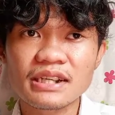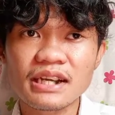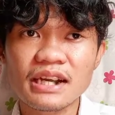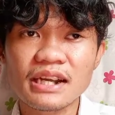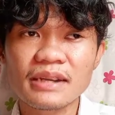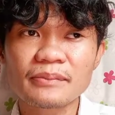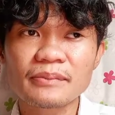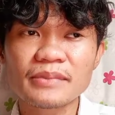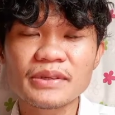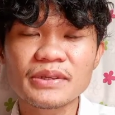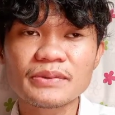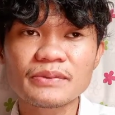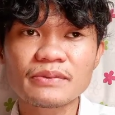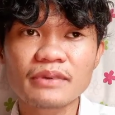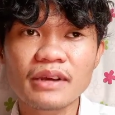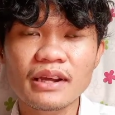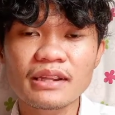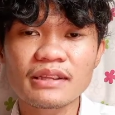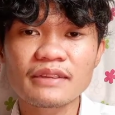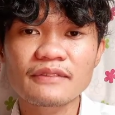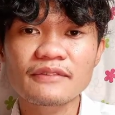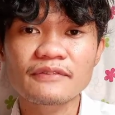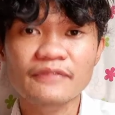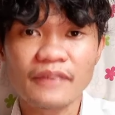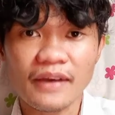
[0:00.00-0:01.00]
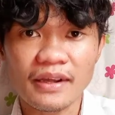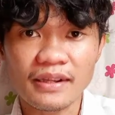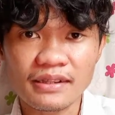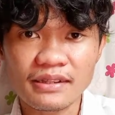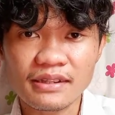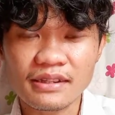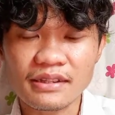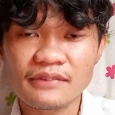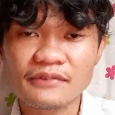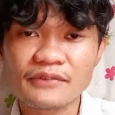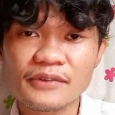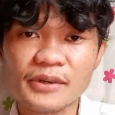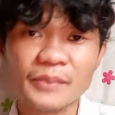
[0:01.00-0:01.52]
can be really felt
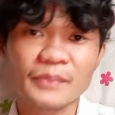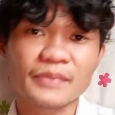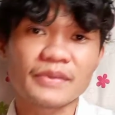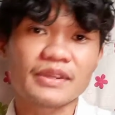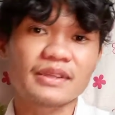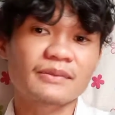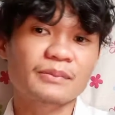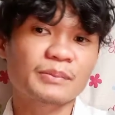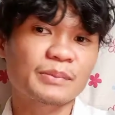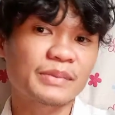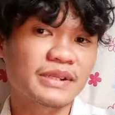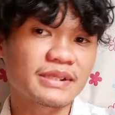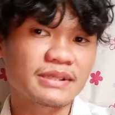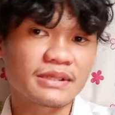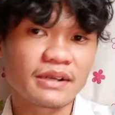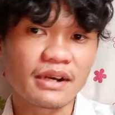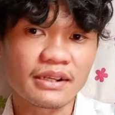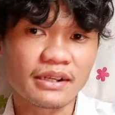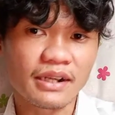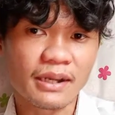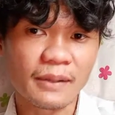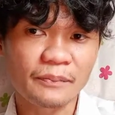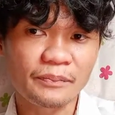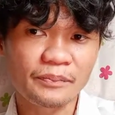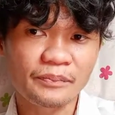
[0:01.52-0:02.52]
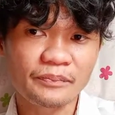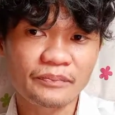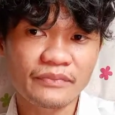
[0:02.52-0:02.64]
from the persona.